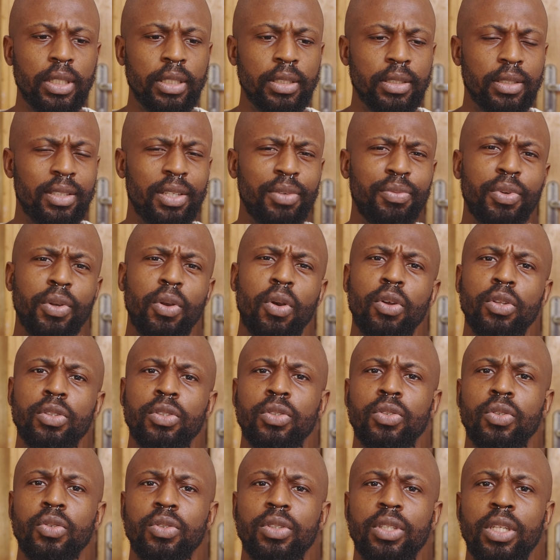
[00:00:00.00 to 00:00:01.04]
It's difficult
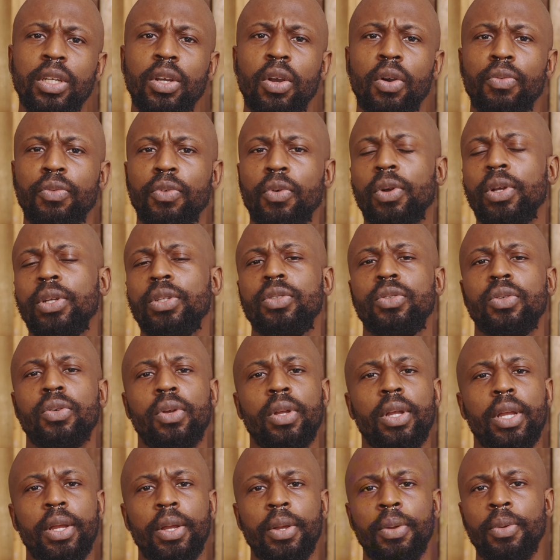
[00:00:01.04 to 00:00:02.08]
to think of going to
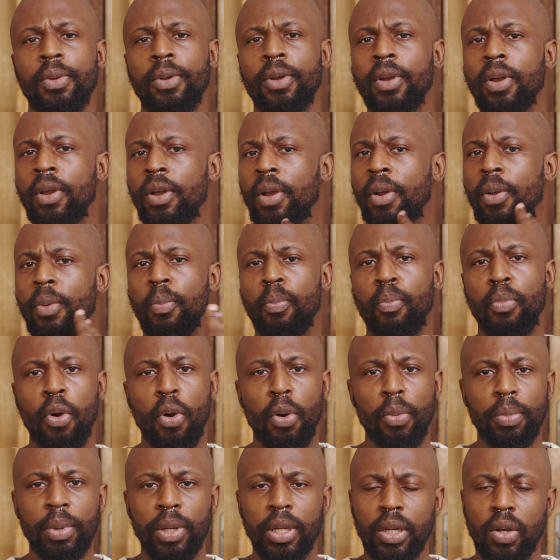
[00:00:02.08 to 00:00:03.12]
a
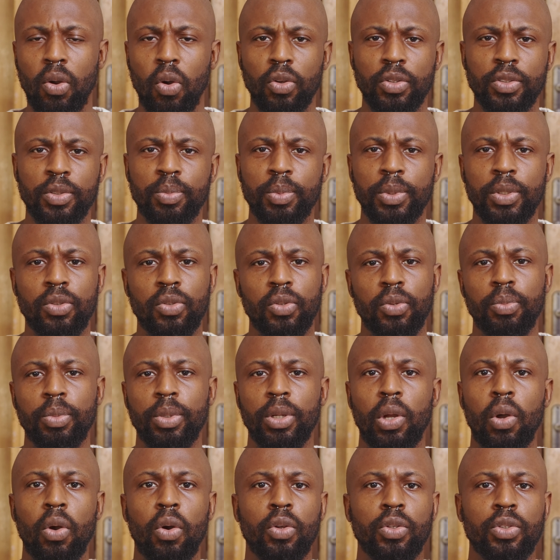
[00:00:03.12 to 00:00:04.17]
public hospital
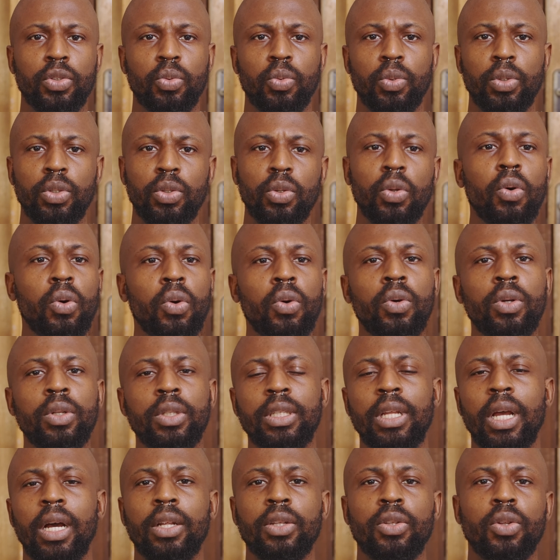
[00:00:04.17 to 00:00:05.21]
because we know
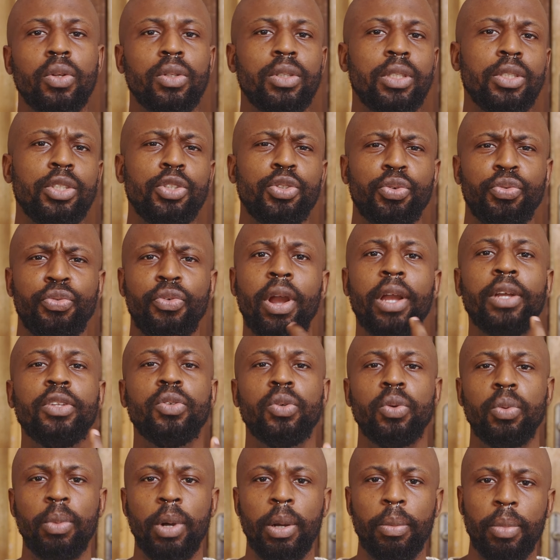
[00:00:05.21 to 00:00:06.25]
there are nothing to write
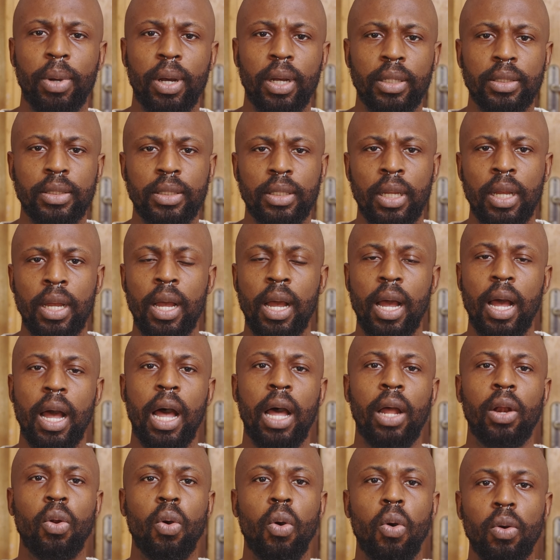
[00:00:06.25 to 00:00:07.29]
home about,
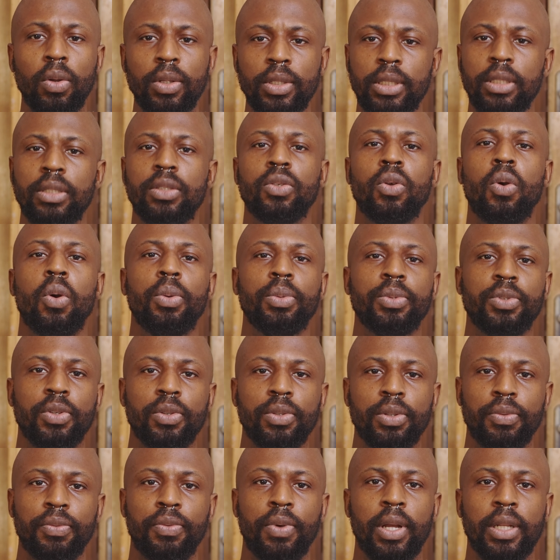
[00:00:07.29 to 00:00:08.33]
and all this comes
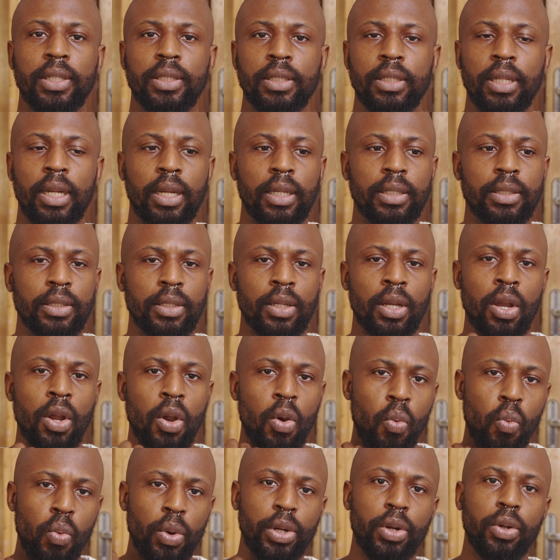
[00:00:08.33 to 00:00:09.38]
from the fact that
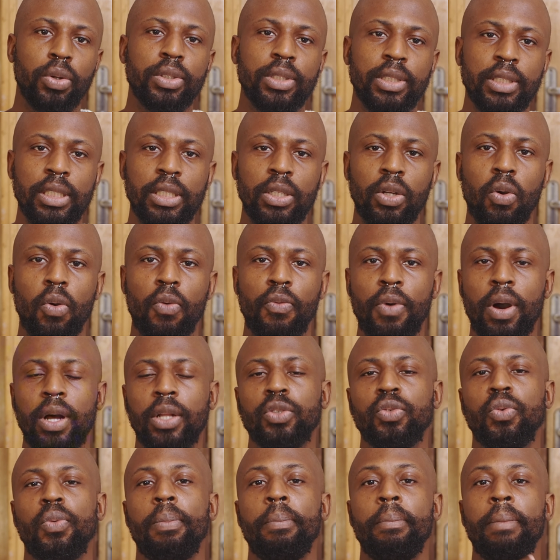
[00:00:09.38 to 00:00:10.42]
we don't think of how
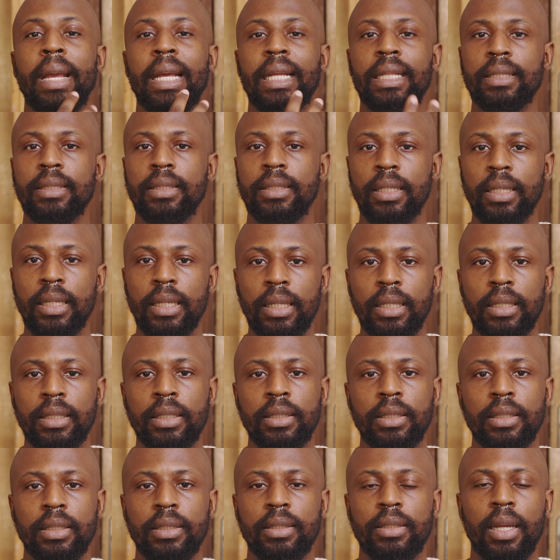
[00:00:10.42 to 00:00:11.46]
to
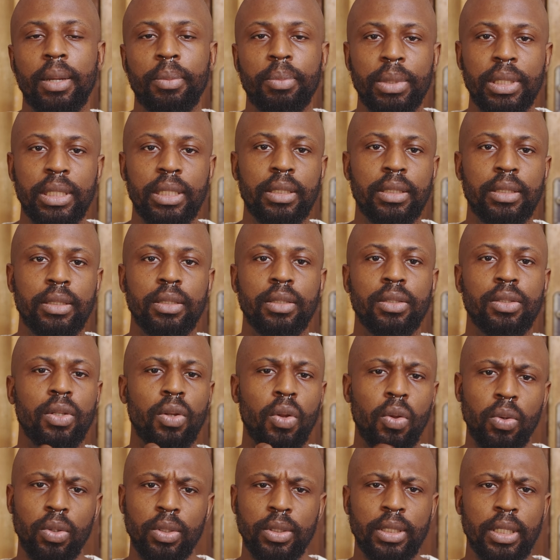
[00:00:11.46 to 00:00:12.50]
maintain these amenities
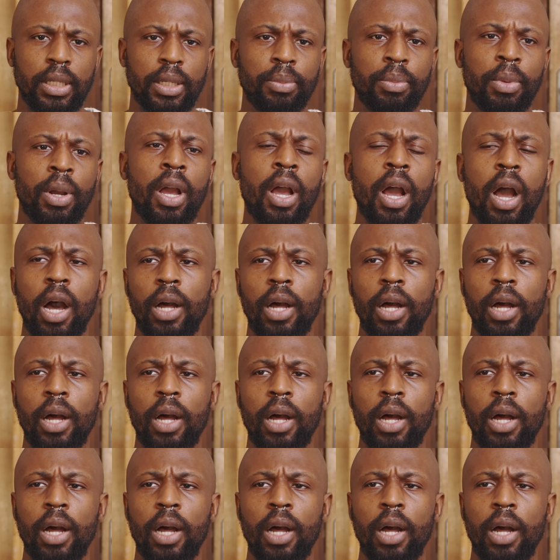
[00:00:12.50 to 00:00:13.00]
long term.